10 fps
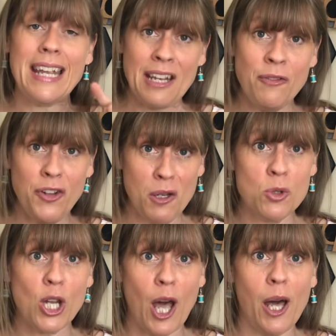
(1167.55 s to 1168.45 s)
In
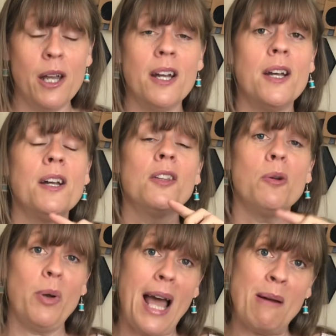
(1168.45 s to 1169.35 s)
future,
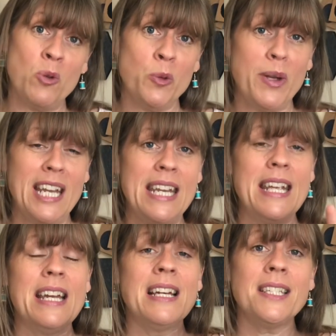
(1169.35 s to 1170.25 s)
the plan would be